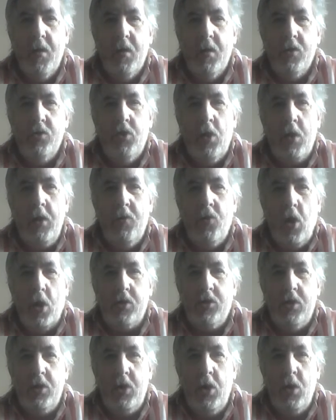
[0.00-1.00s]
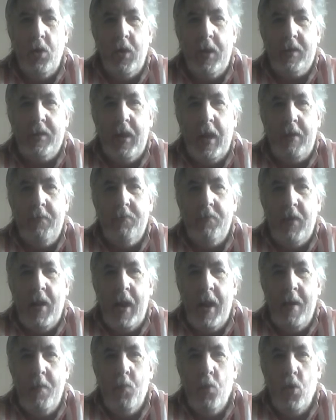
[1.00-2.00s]
So you've got to do this in
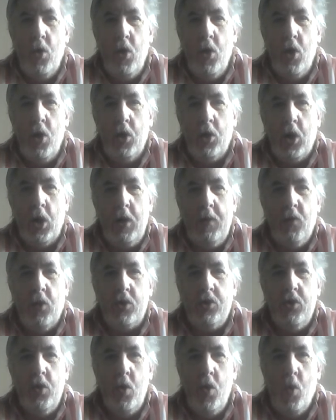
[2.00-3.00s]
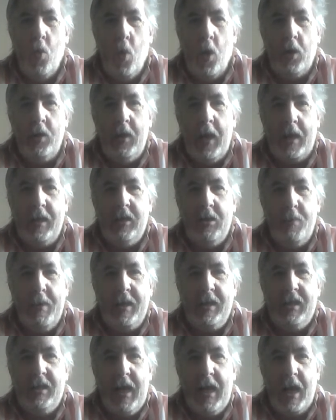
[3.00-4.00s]
work, and you've got to do a one
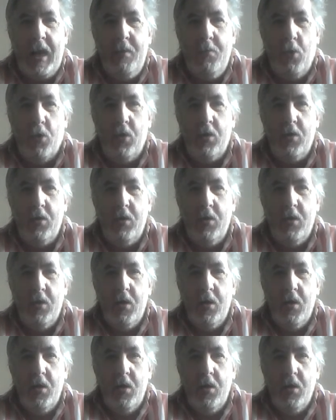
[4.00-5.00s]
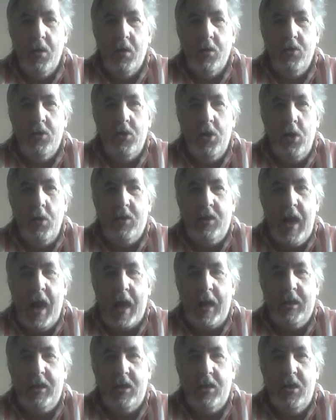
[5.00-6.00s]
database table to do
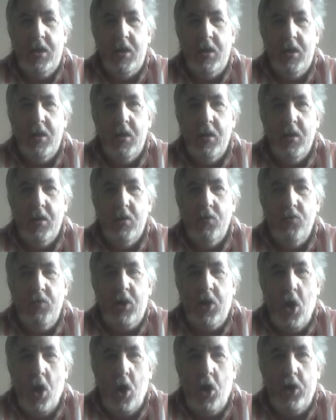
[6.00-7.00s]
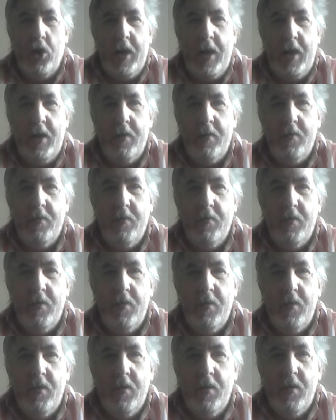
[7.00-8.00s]
task recording.
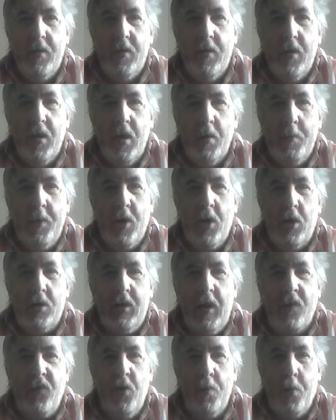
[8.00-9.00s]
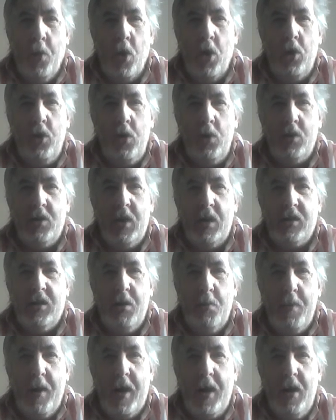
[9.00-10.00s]
Because if you put a new
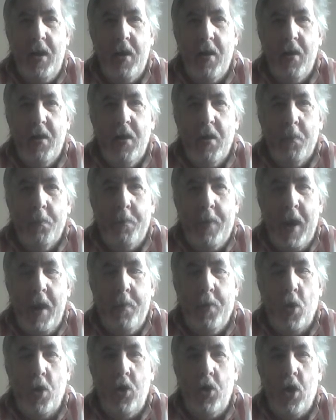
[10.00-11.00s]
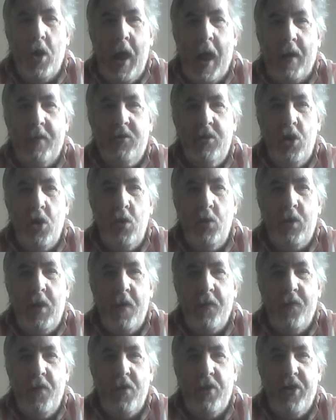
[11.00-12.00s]
system in, people are going to have to do
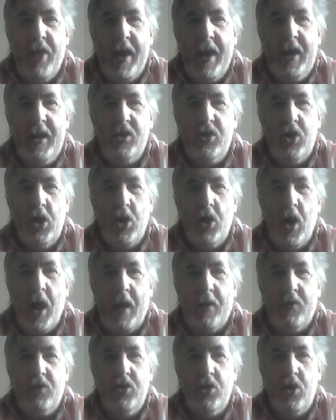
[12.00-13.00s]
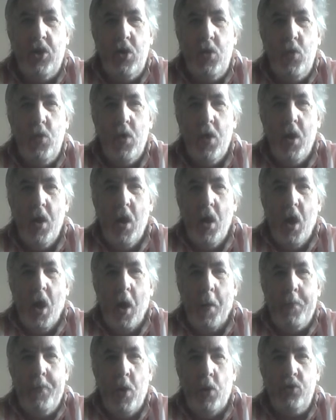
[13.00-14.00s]
different things, and you're going to have to do
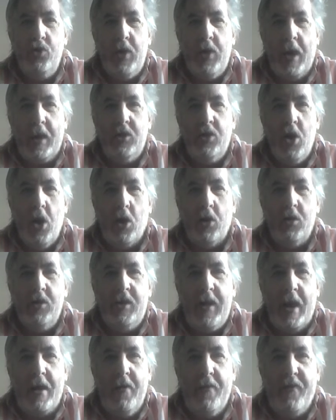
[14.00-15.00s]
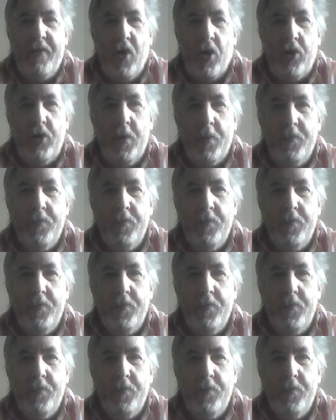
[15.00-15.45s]
a project called Xenophon.